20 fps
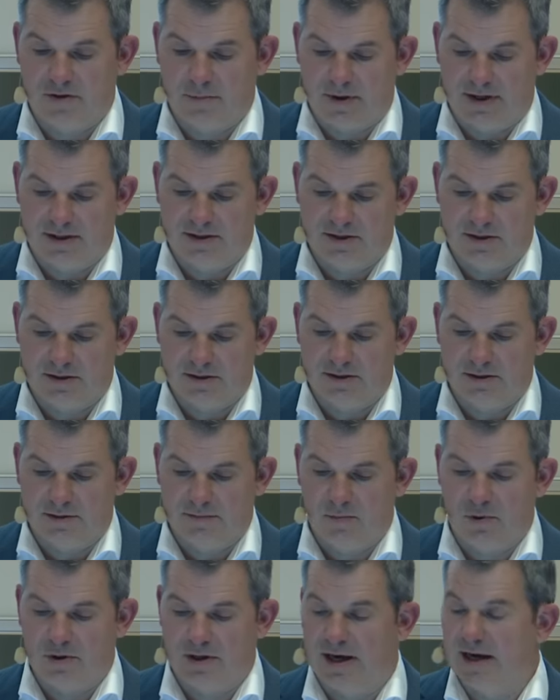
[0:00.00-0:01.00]
the patient,
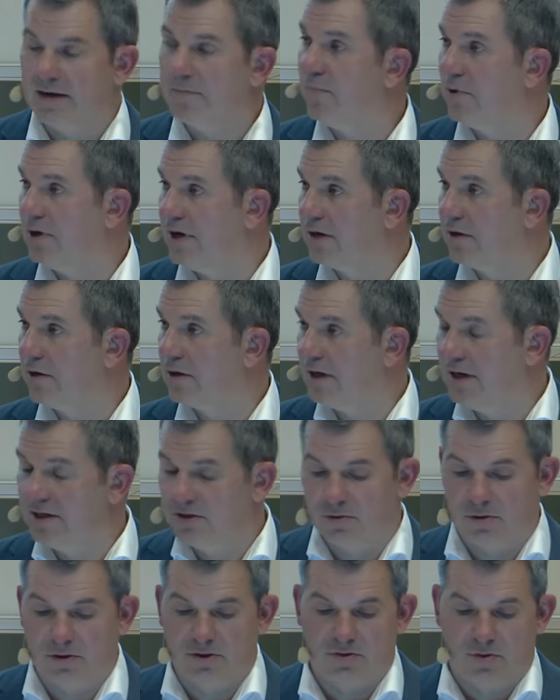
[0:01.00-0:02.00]
what they had when they got
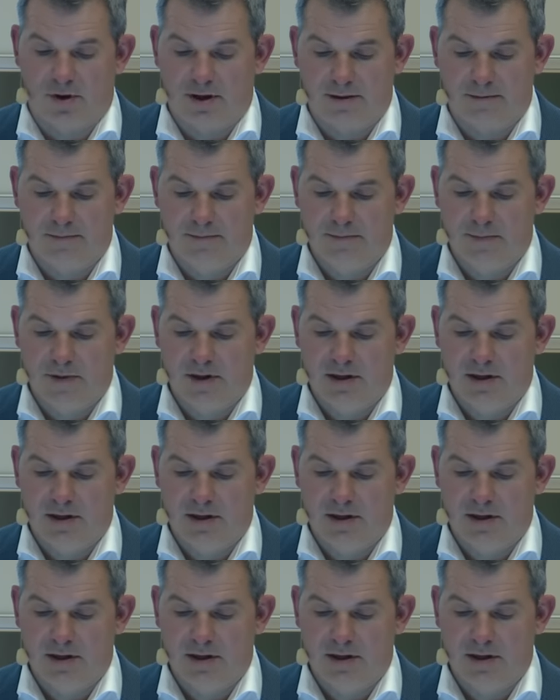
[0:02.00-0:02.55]
into the trial.